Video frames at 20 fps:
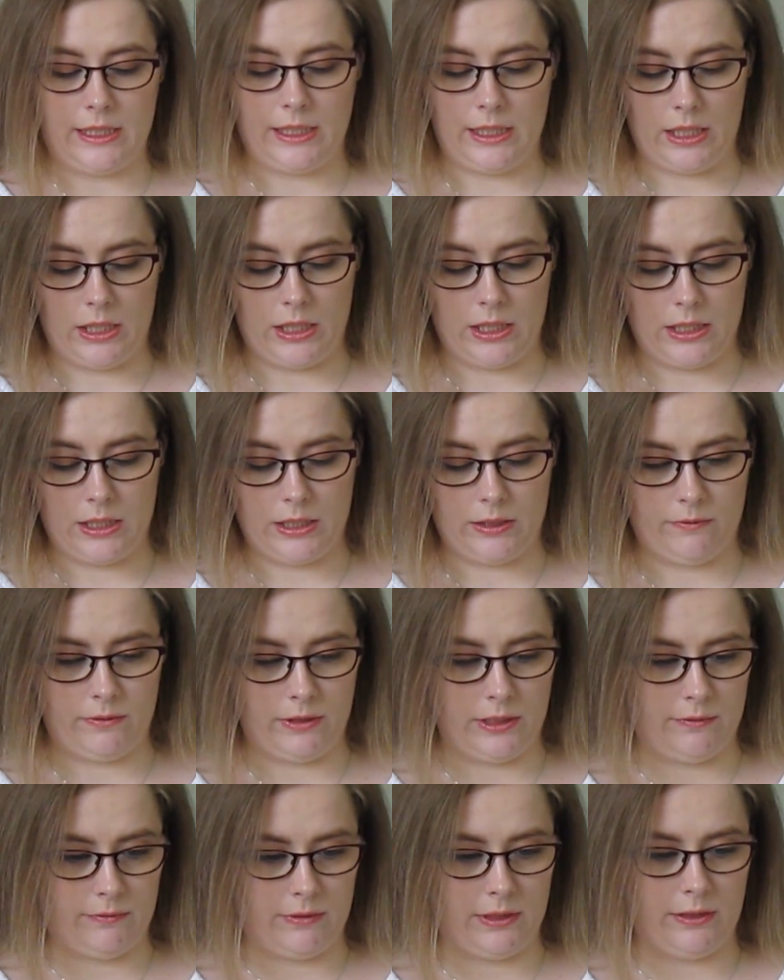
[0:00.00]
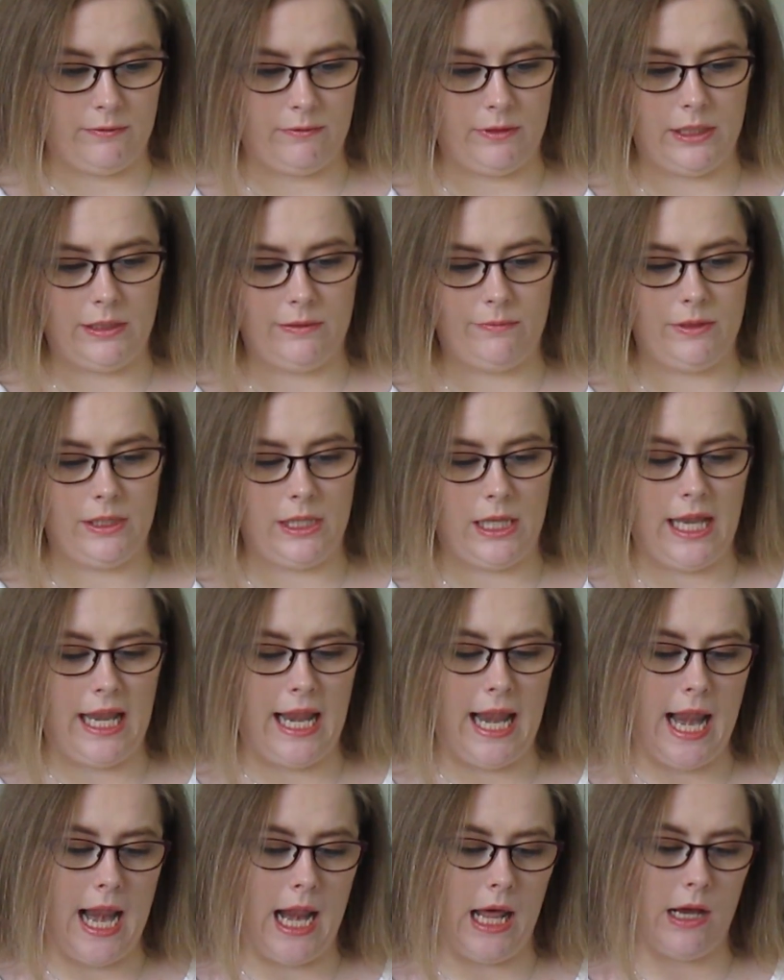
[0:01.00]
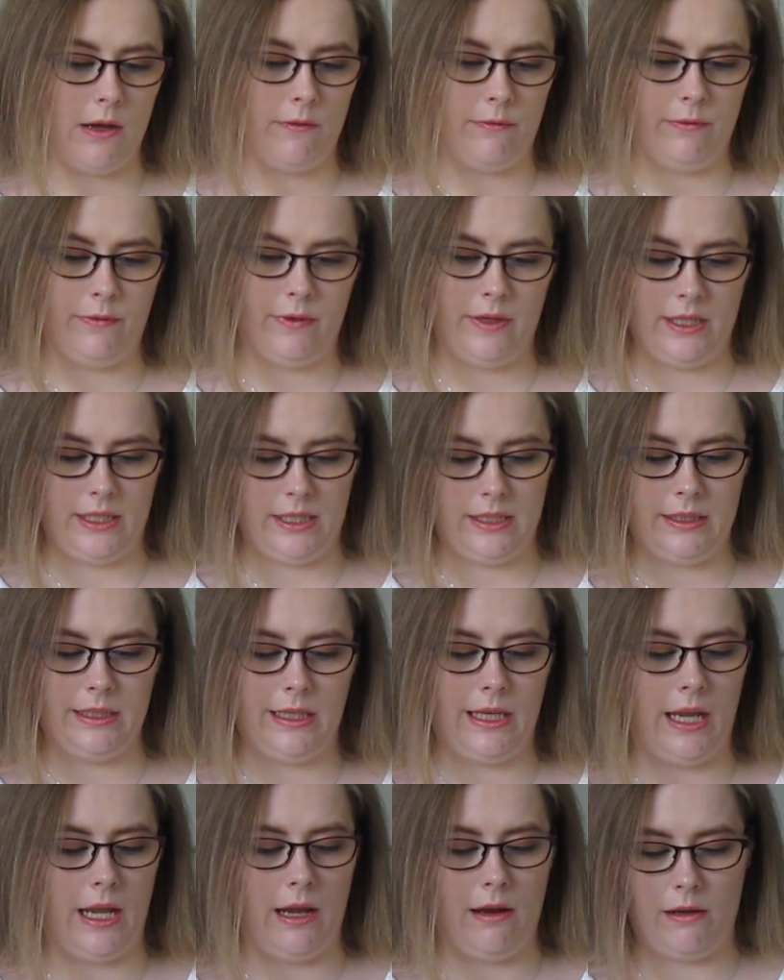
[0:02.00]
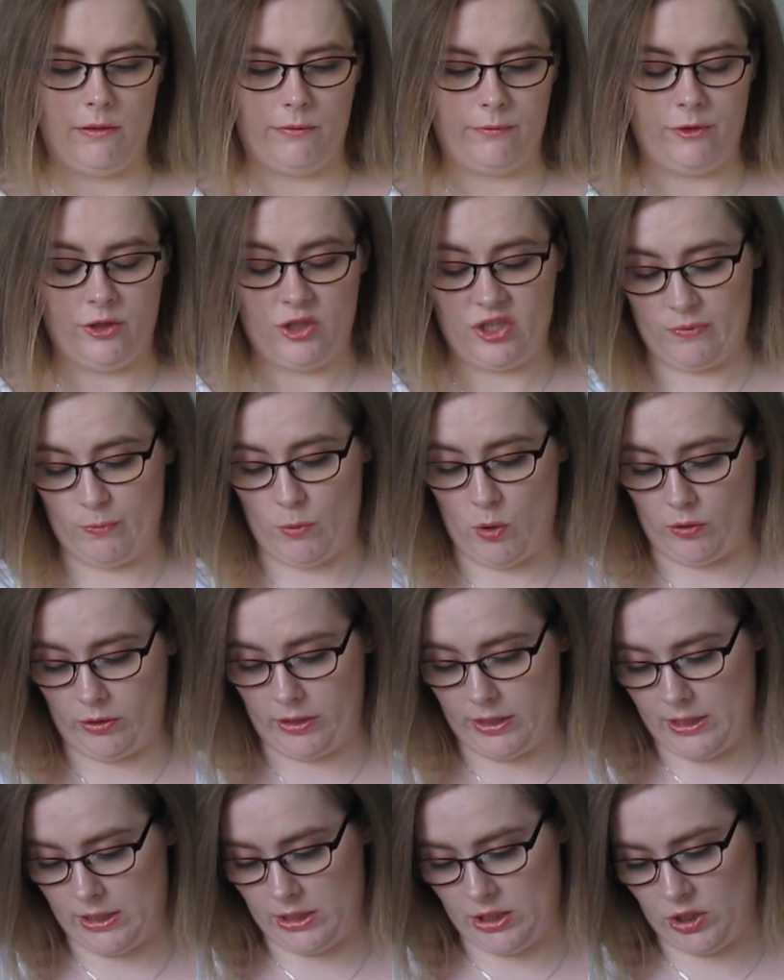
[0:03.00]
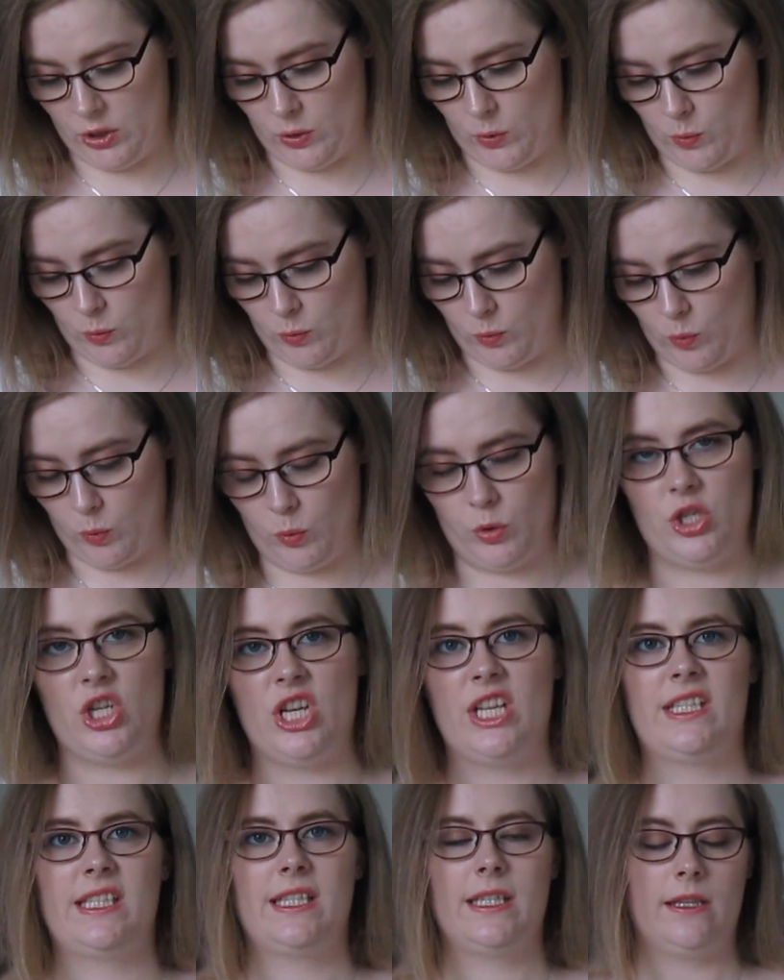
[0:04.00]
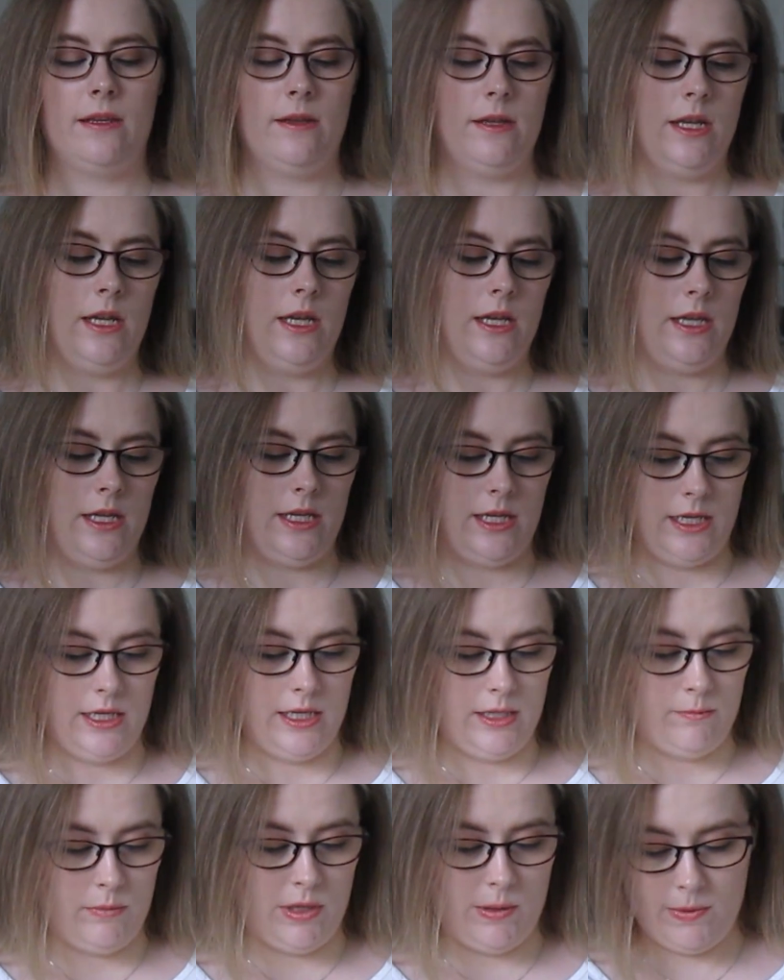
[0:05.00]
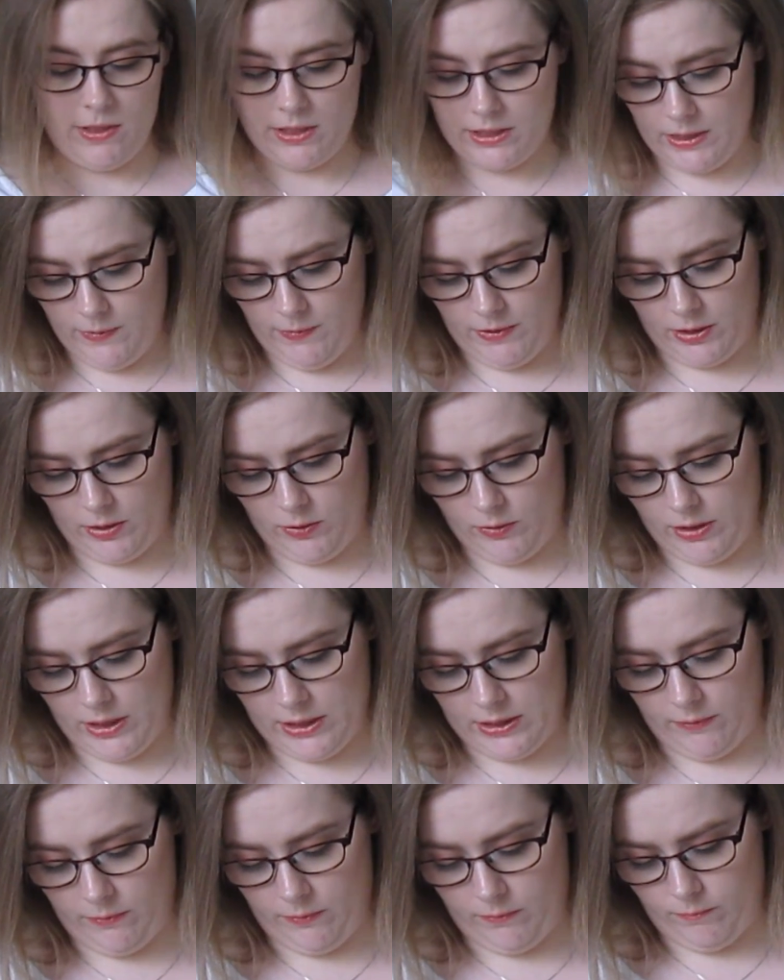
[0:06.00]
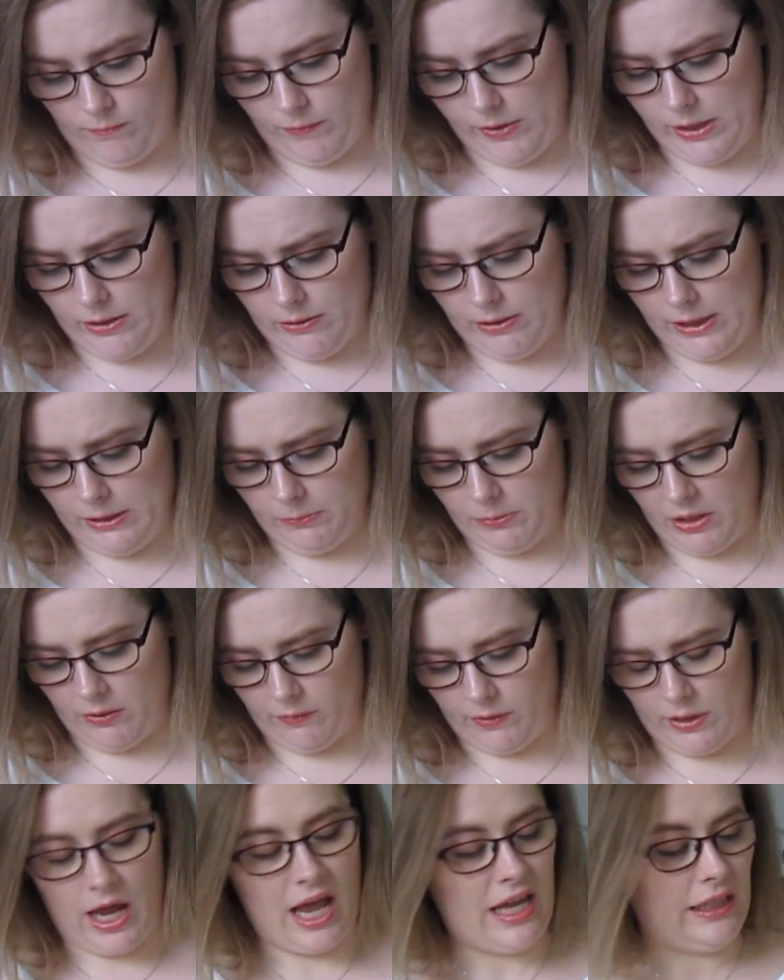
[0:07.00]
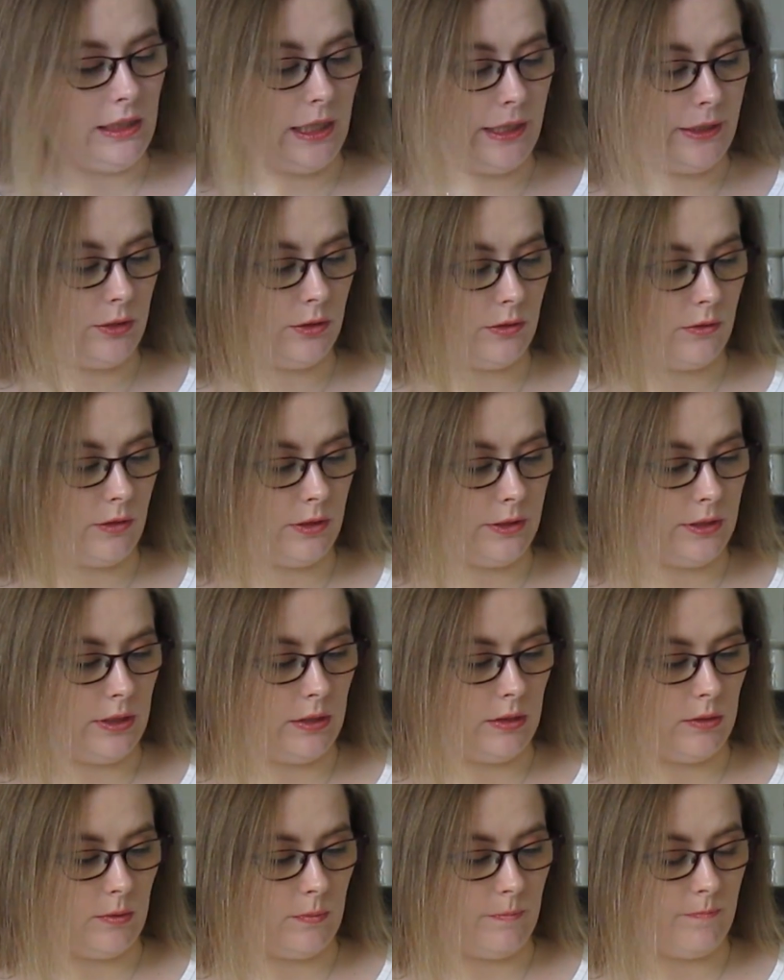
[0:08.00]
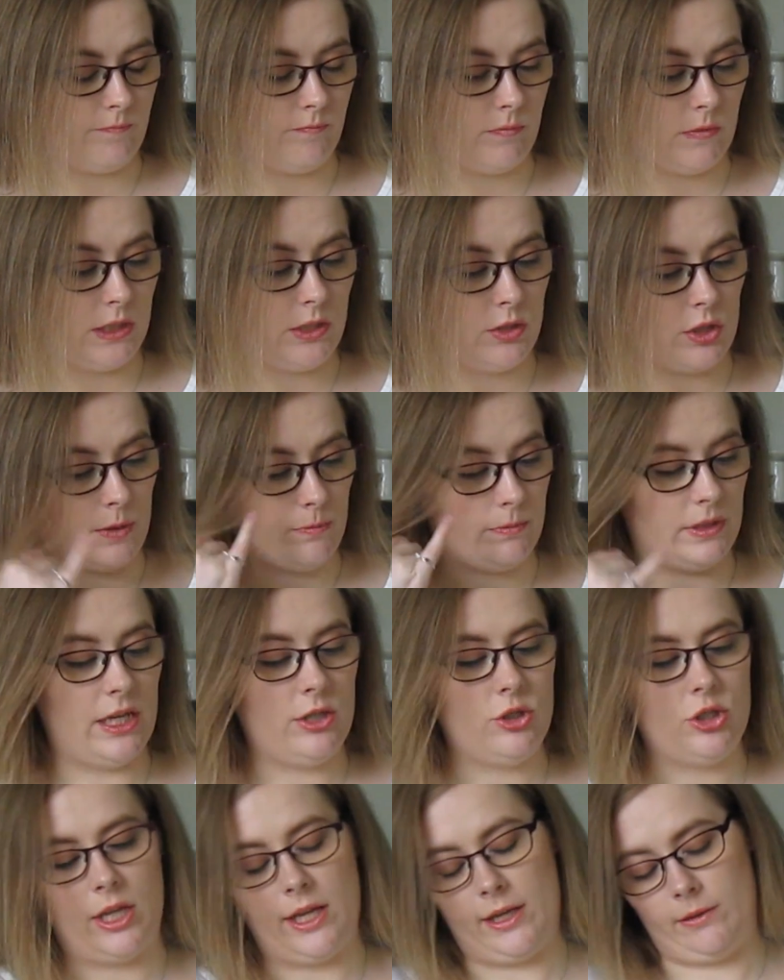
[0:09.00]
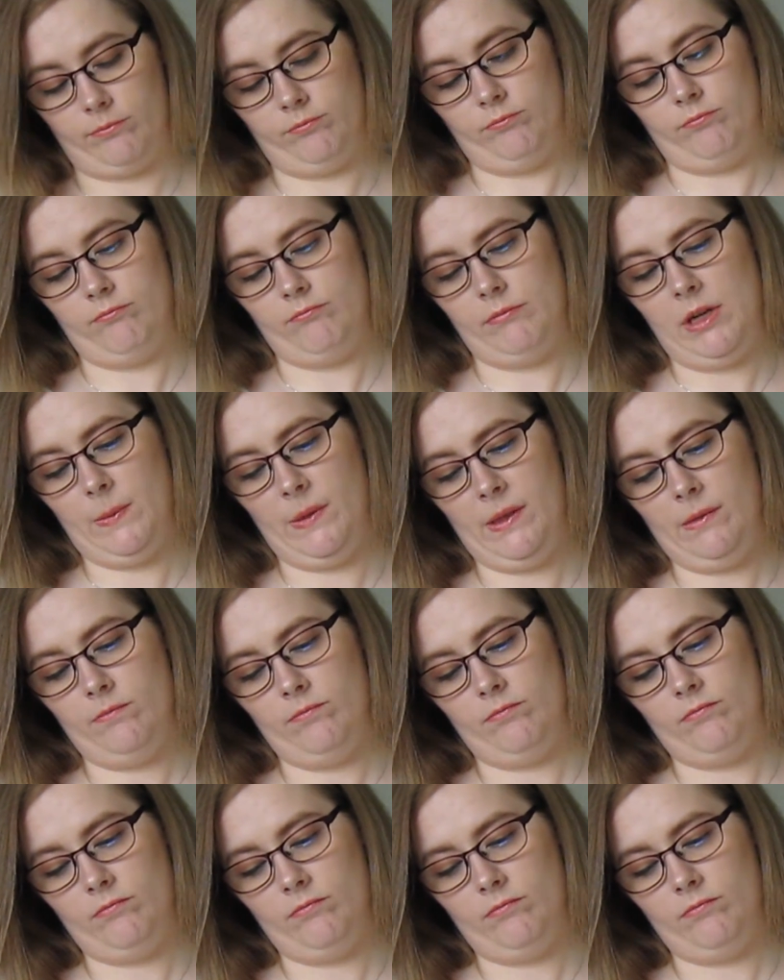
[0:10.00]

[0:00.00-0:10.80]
Love, love, love, love, love, love. Smog is so gorgeous. Maybe it's even good as a little bit of an eyeliner on the top lash line. Maybe.